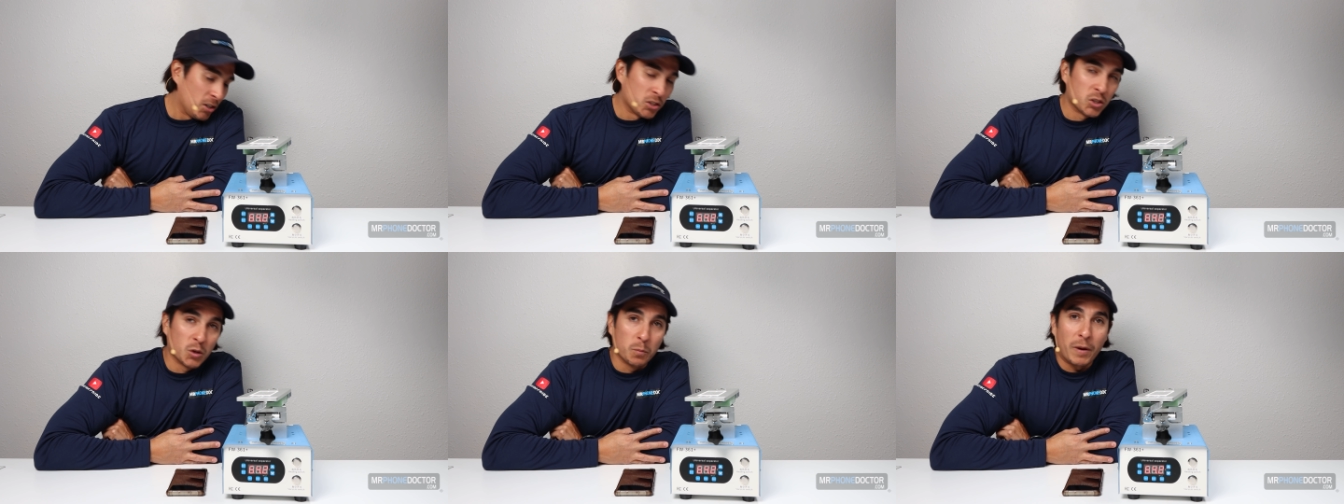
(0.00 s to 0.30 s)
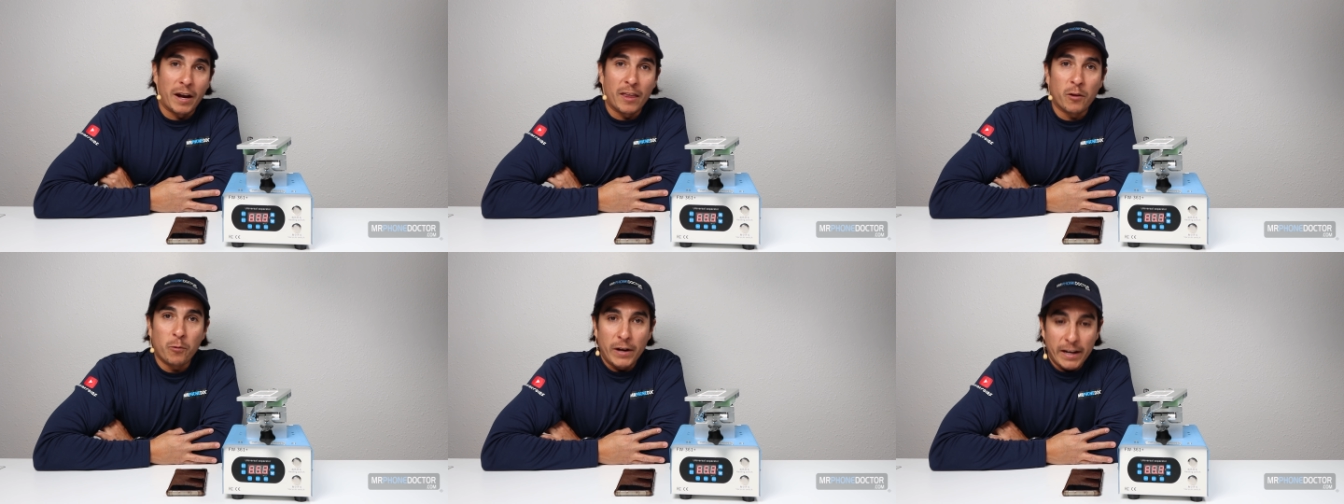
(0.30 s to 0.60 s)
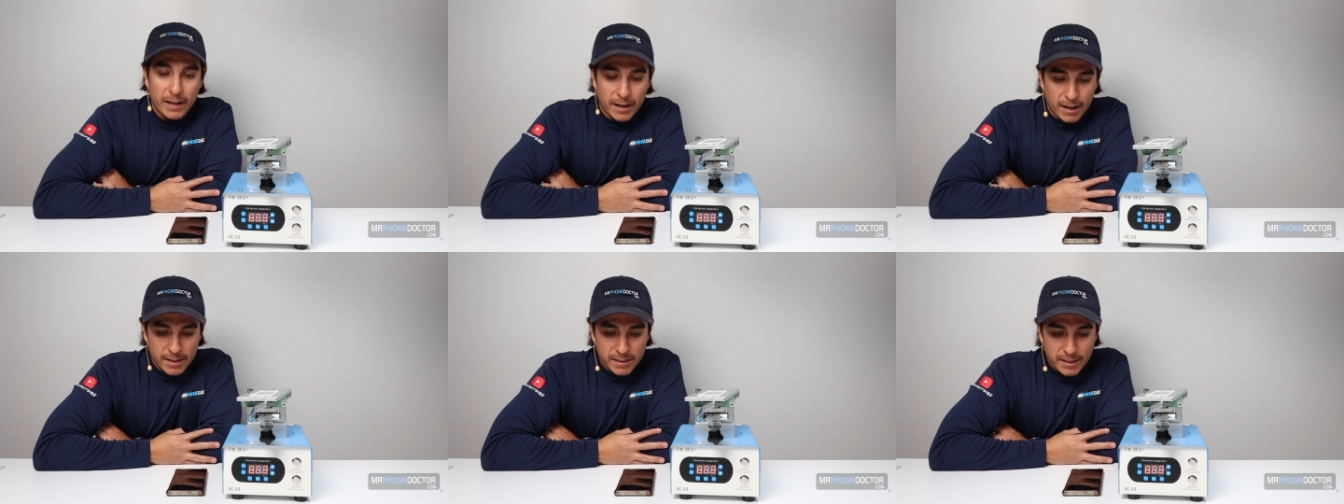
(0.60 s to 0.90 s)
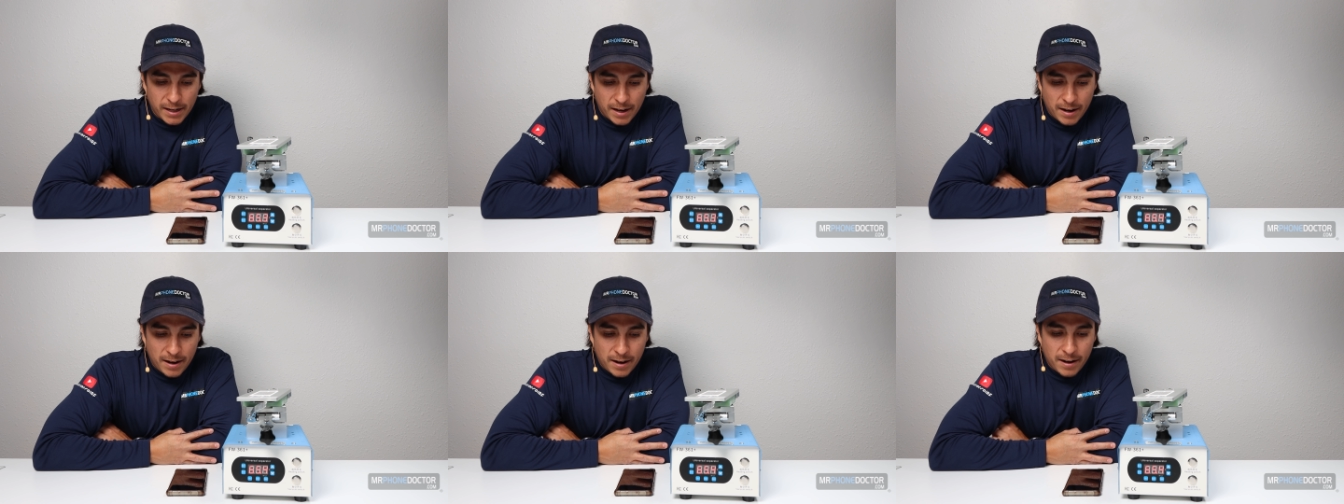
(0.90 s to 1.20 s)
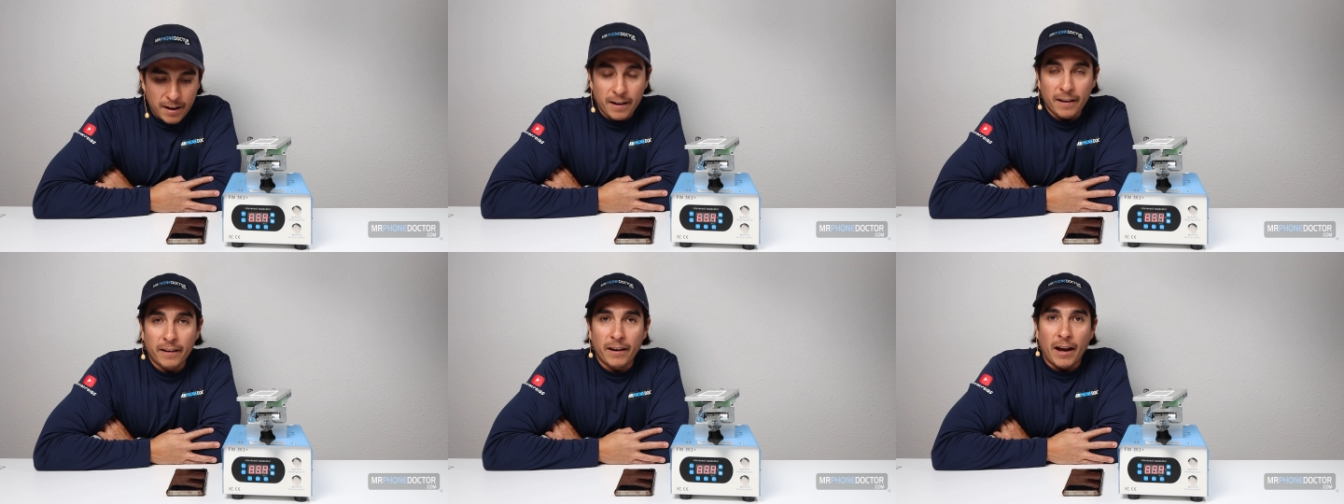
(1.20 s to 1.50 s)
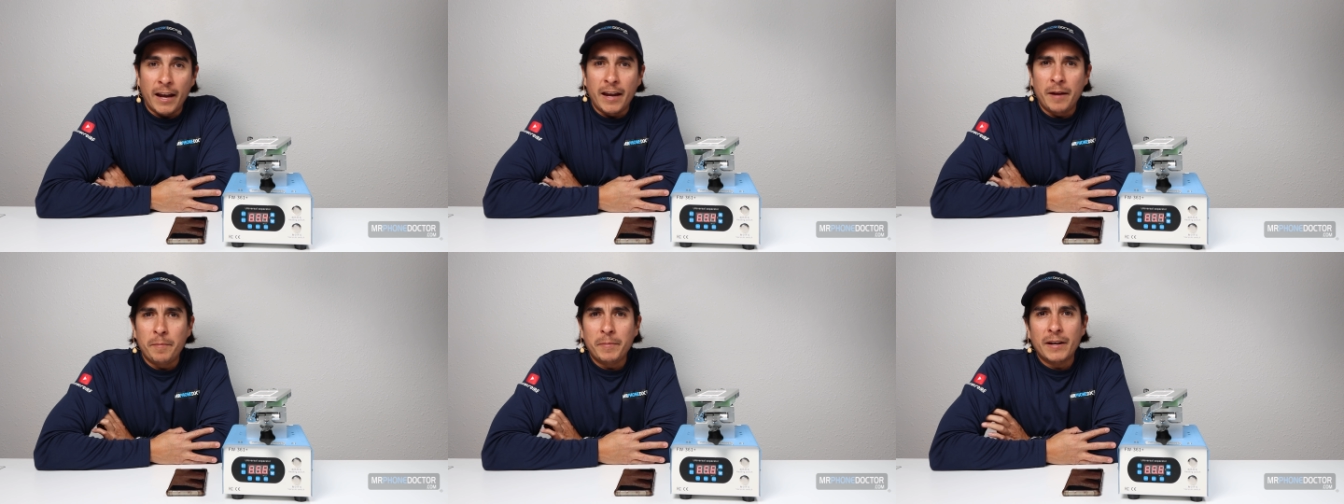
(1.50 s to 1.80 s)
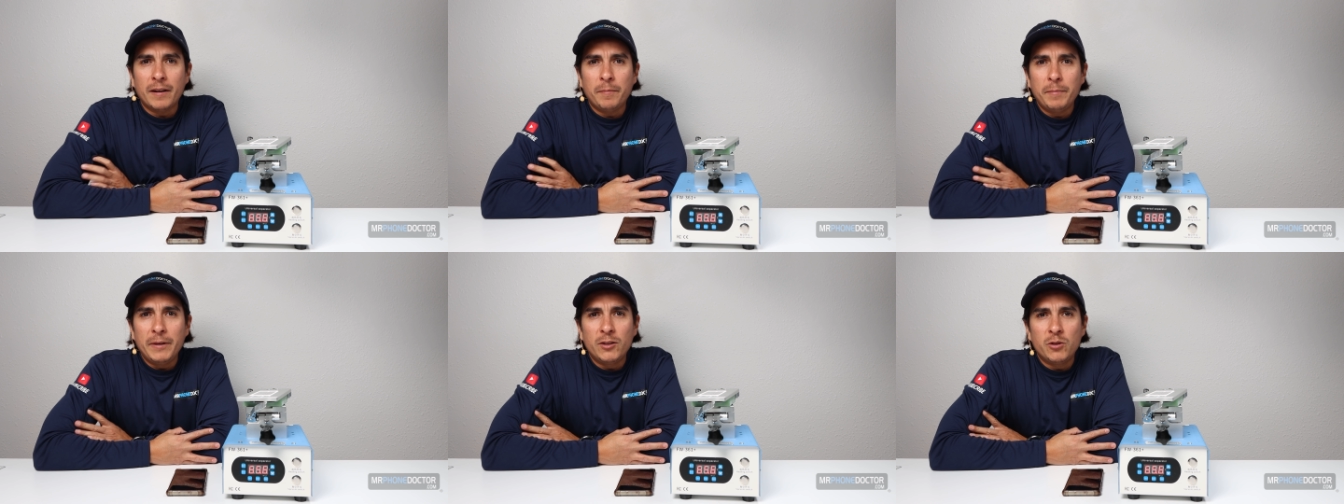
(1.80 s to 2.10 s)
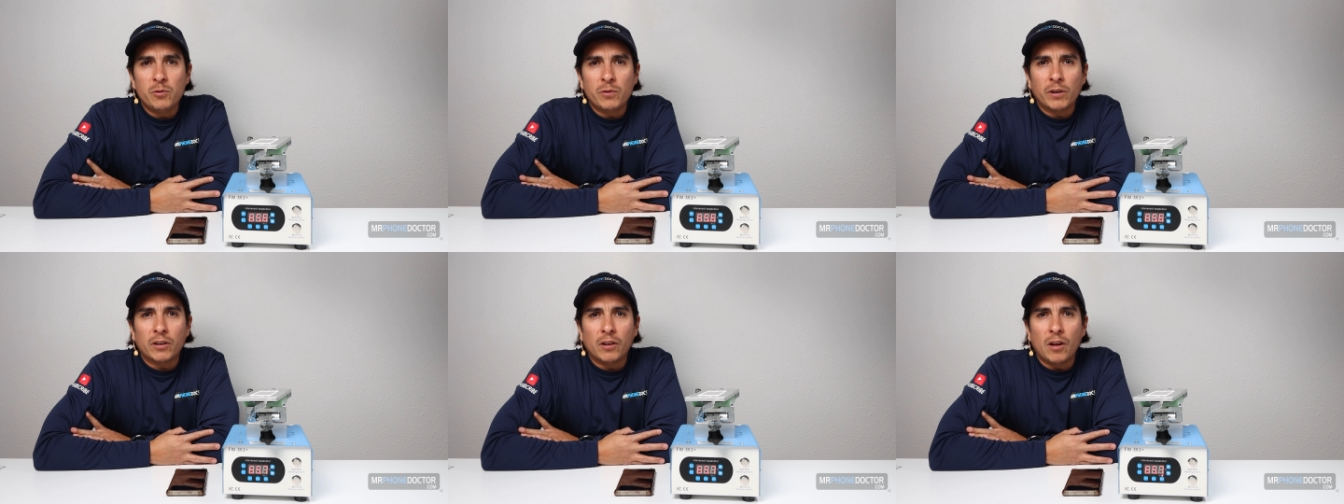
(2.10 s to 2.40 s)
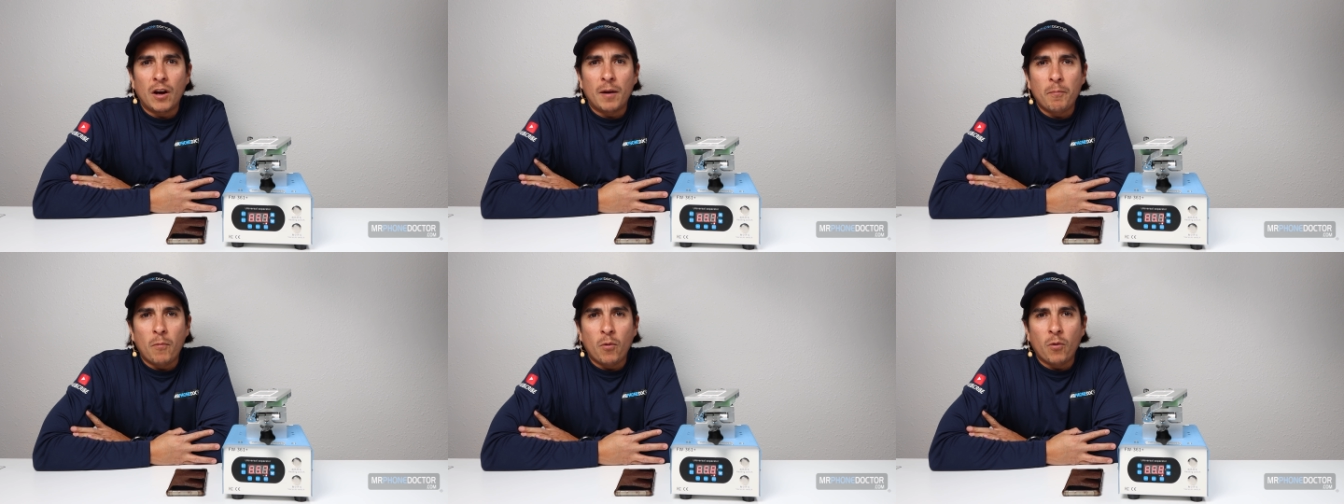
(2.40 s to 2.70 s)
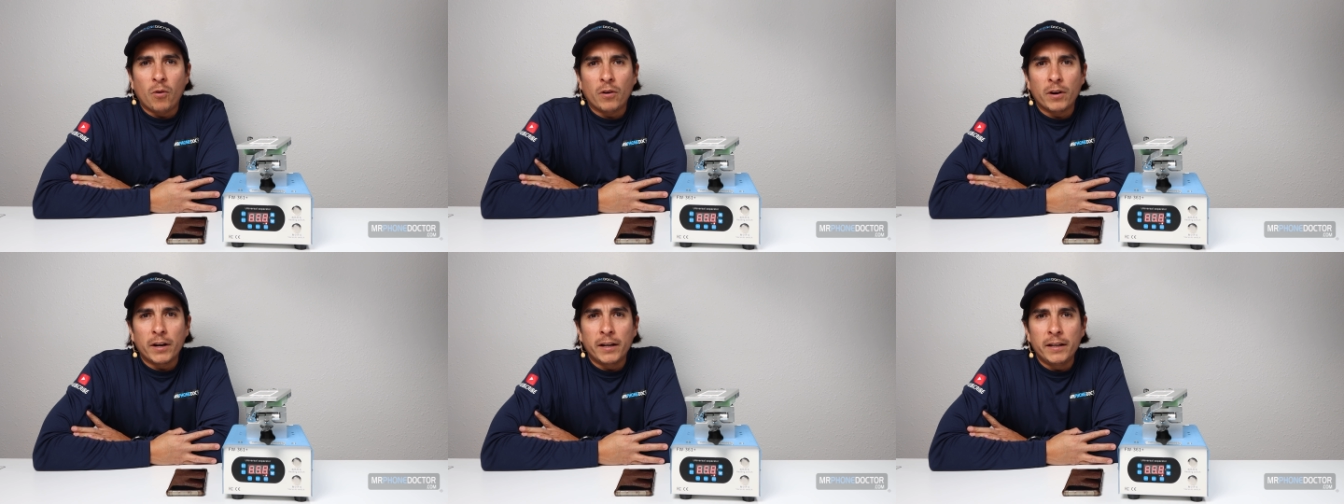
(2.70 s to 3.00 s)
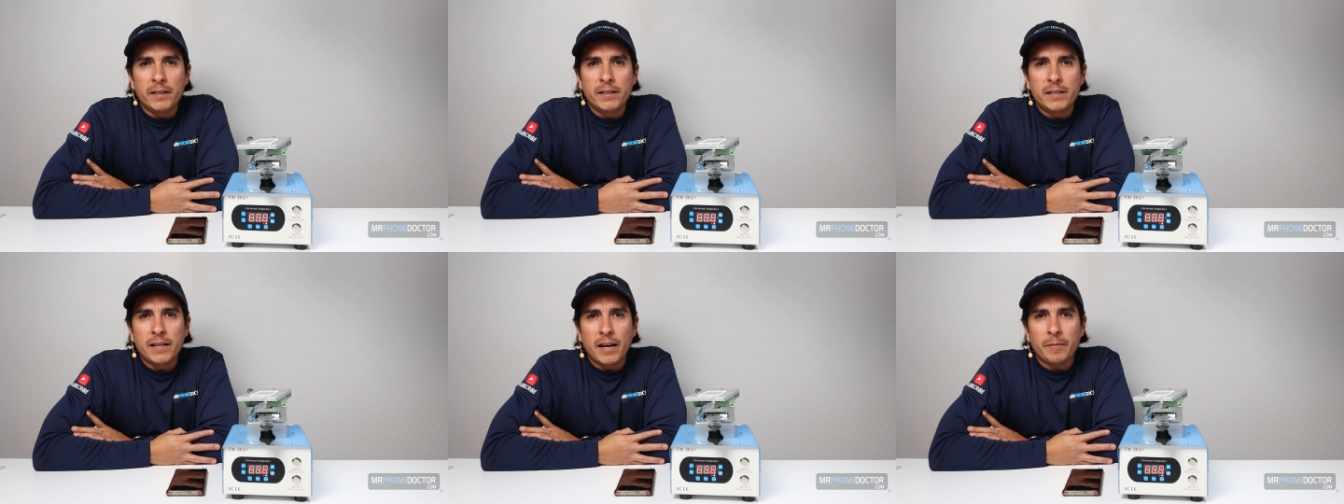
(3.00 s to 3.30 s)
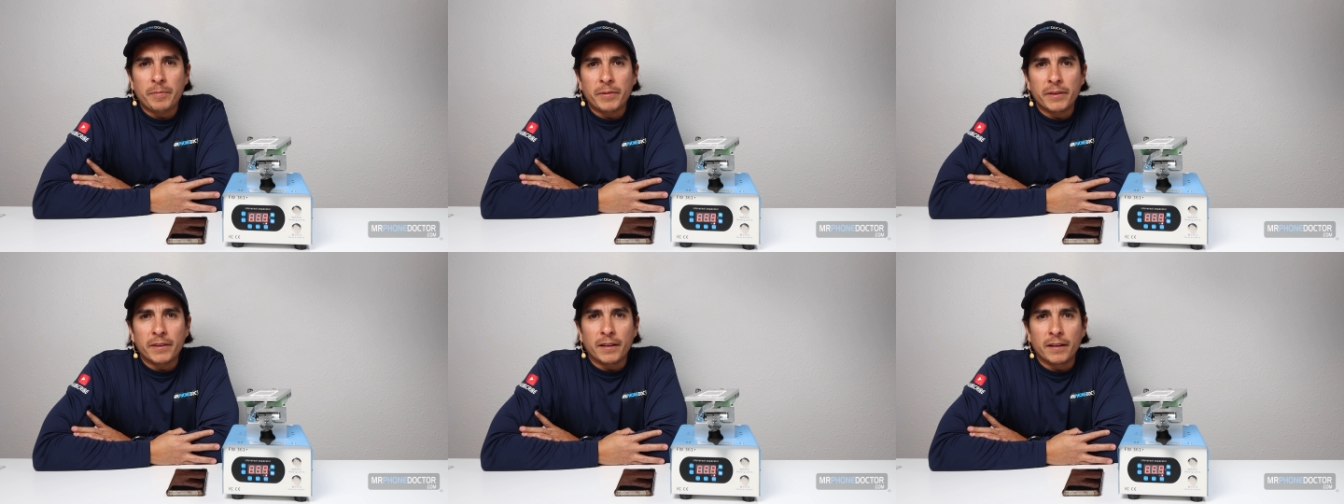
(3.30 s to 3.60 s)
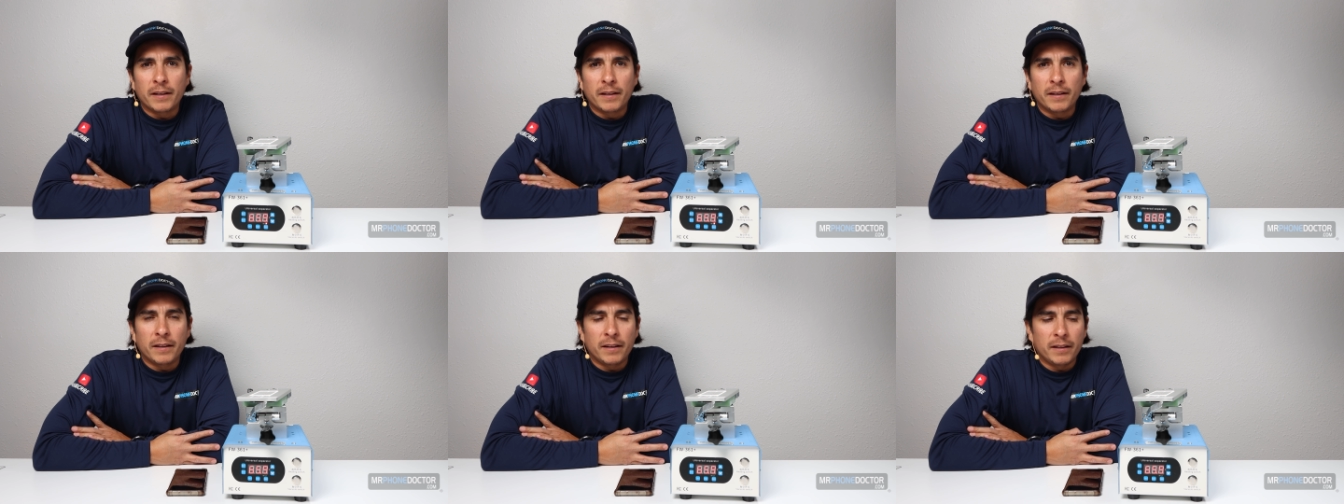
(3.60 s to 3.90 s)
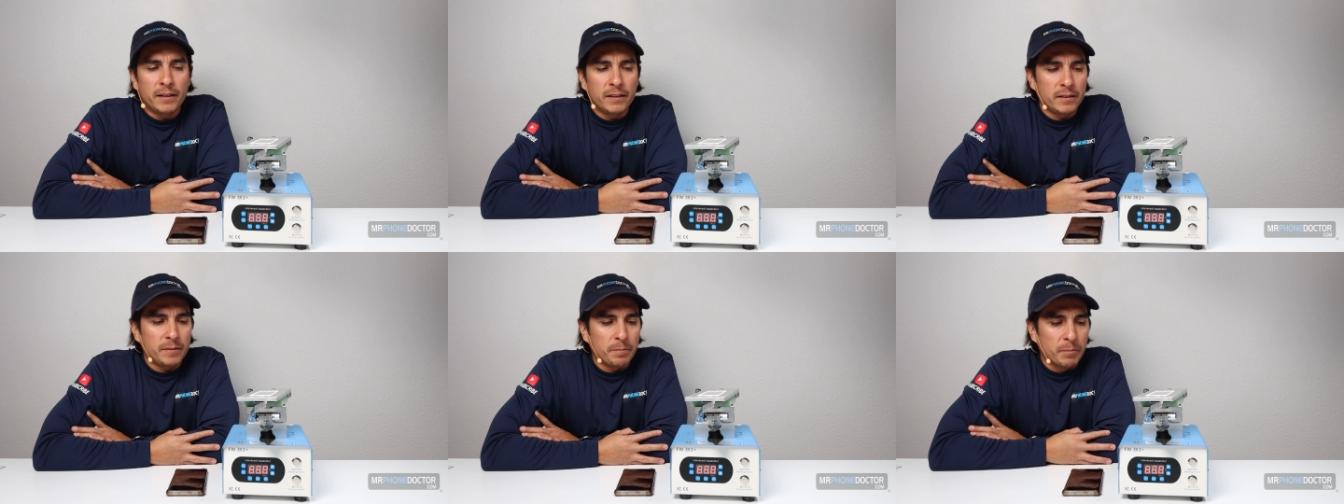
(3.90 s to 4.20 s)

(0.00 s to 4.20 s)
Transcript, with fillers: So by the way, guys, uh, I am going to be doing a lot more in-depth uh,